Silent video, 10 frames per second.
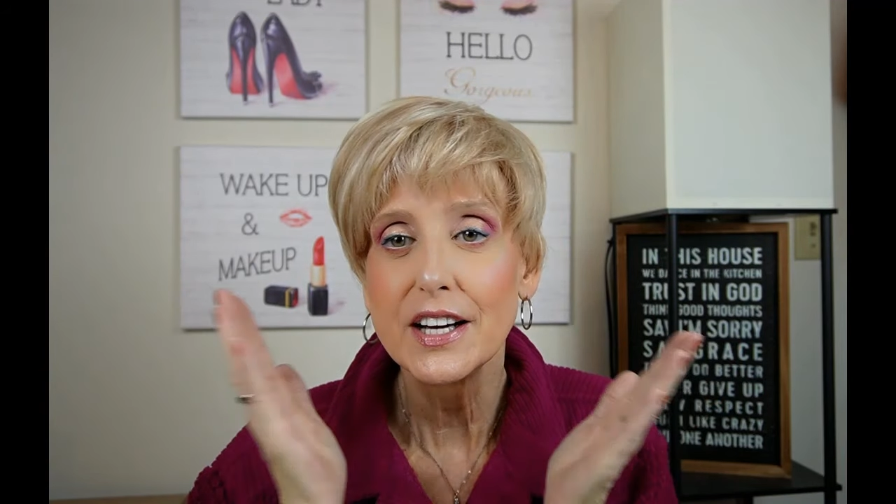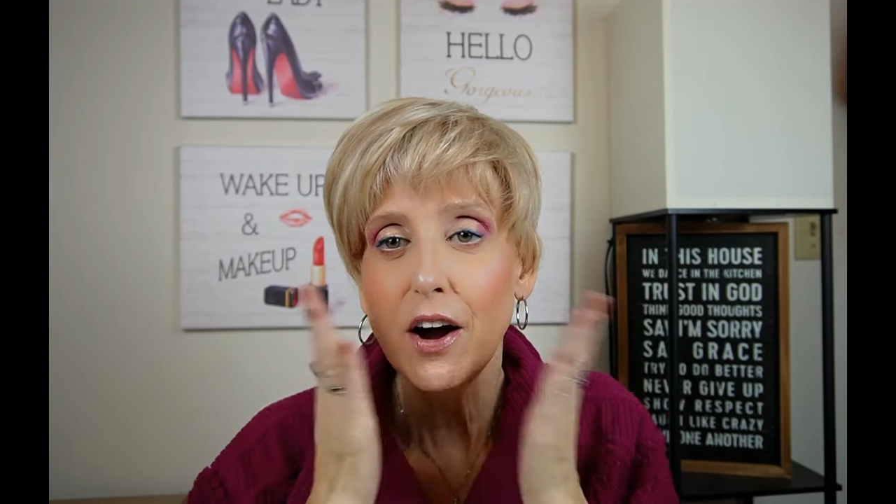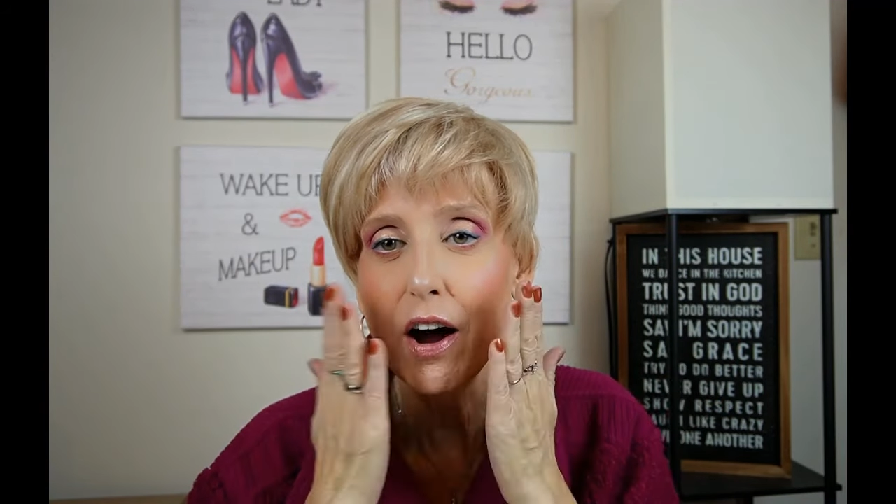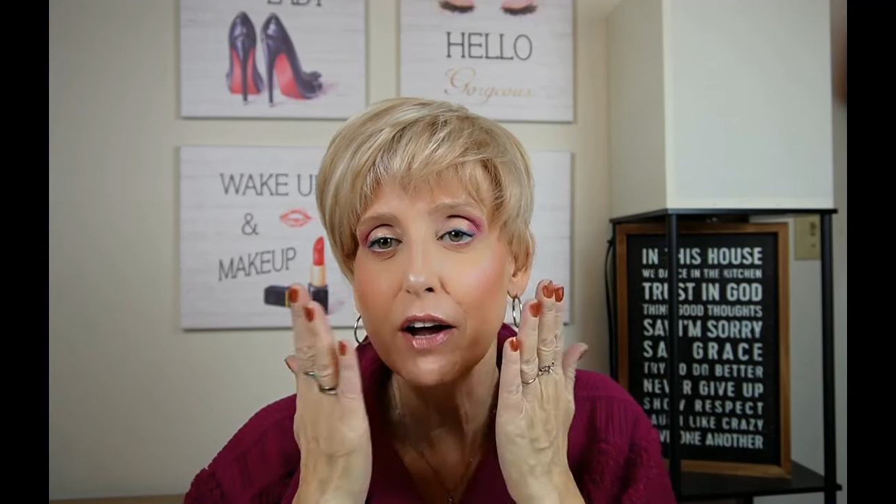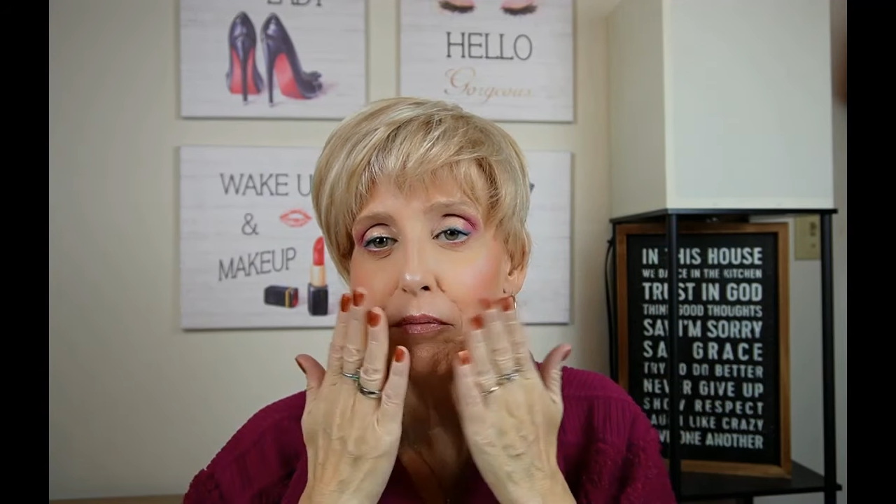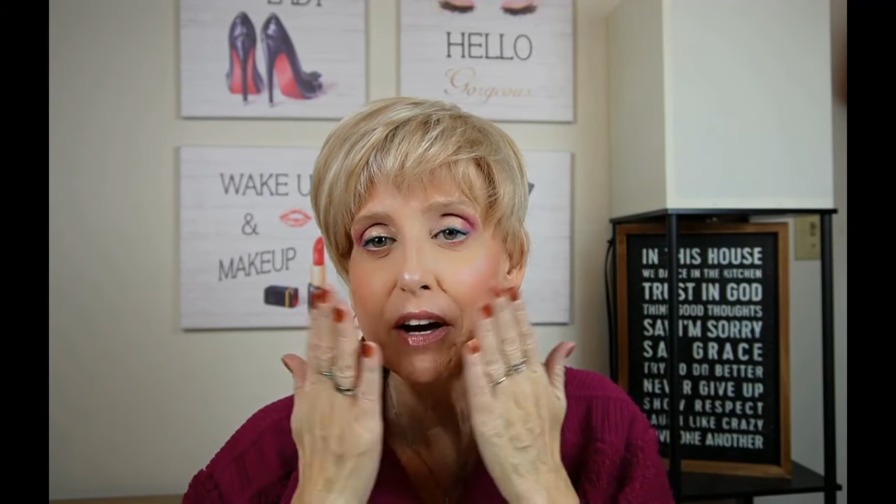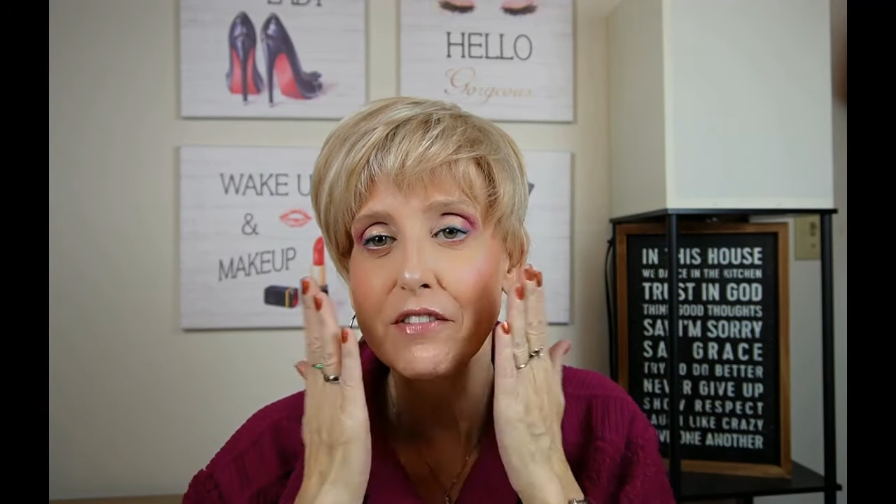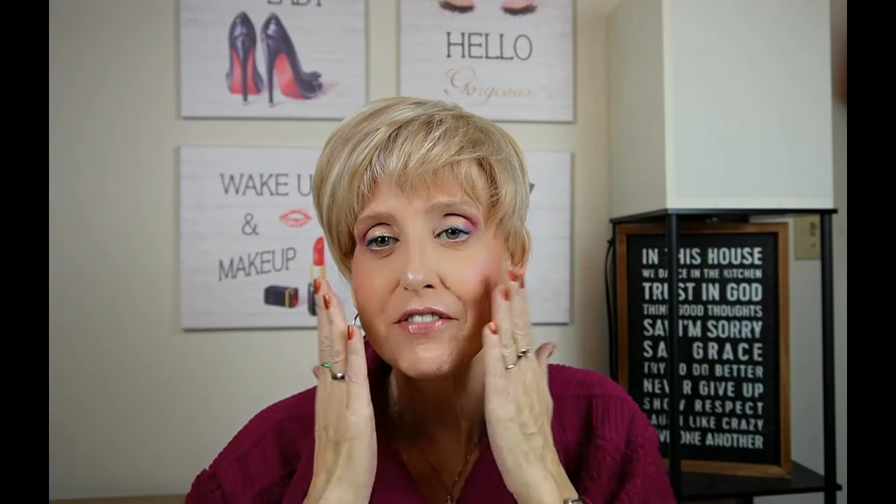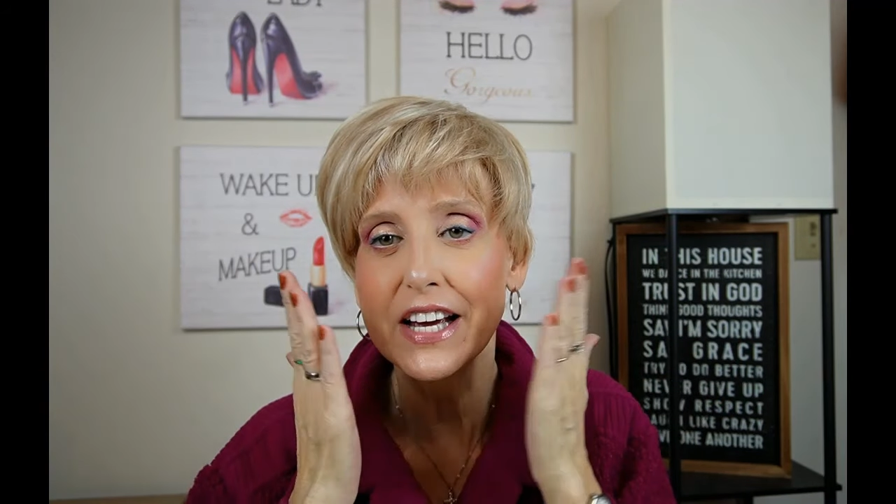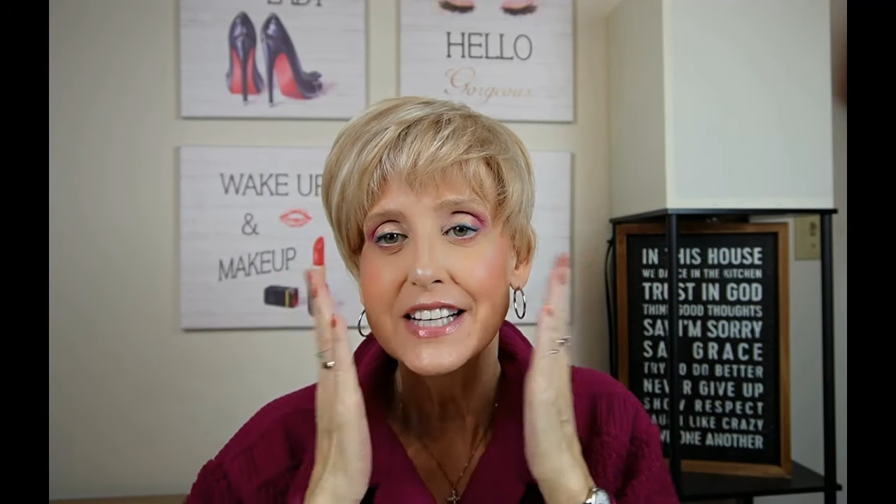on my
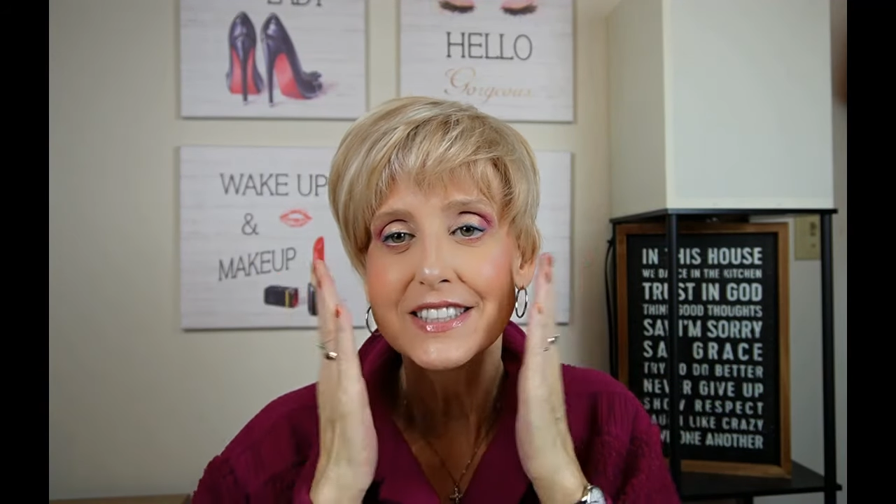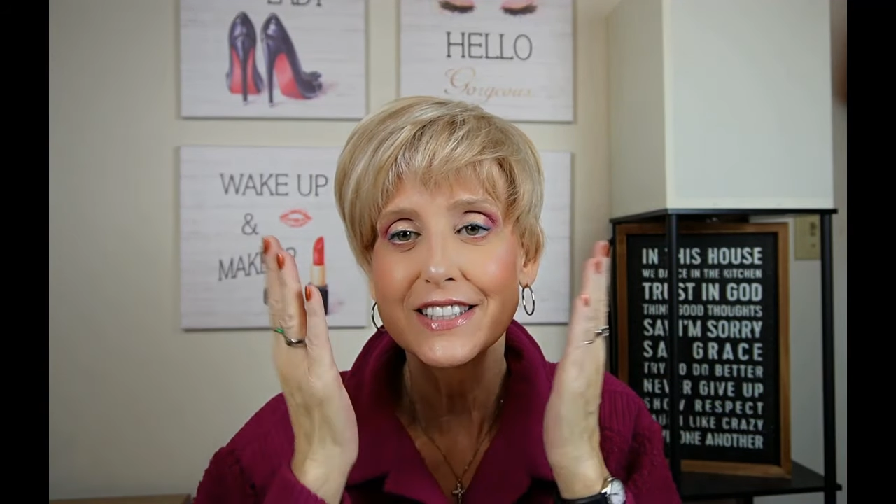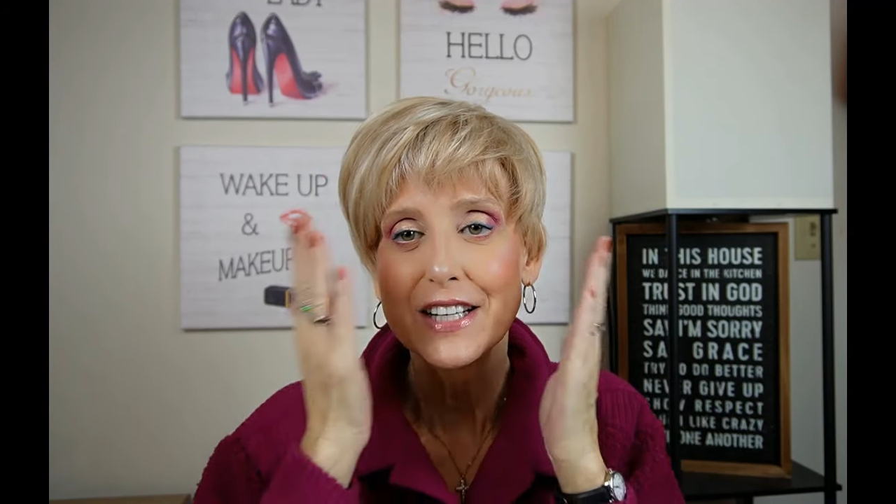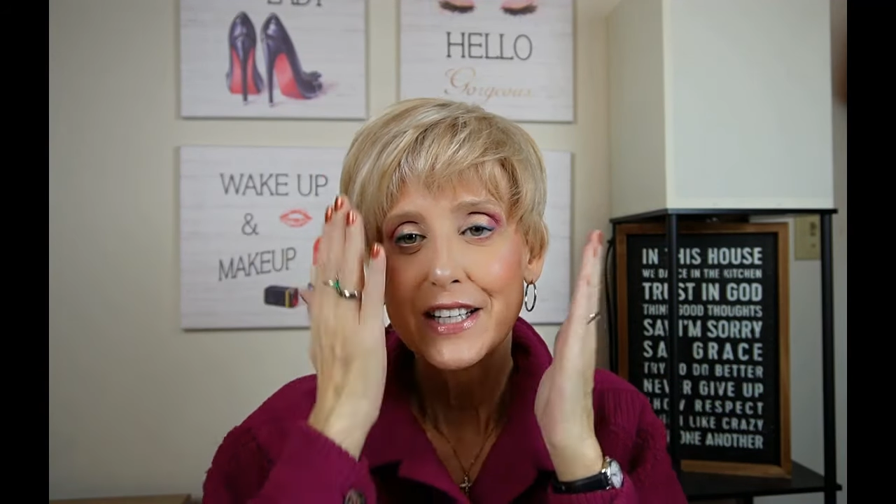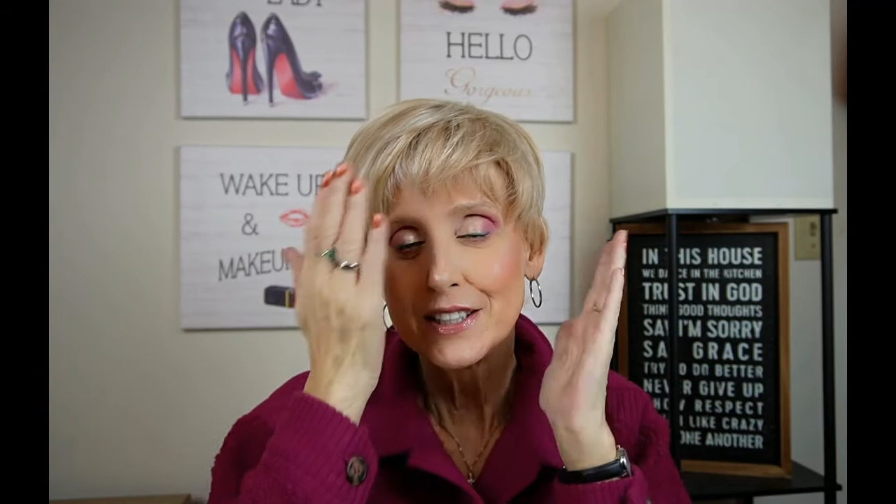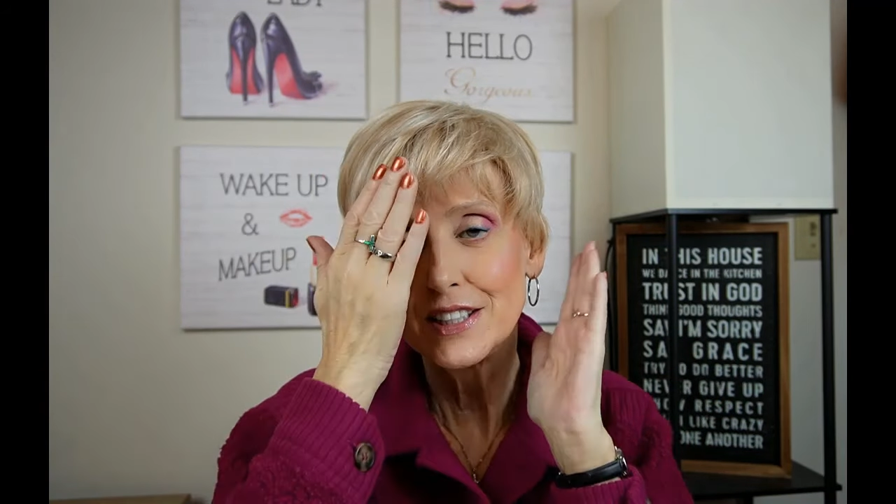face to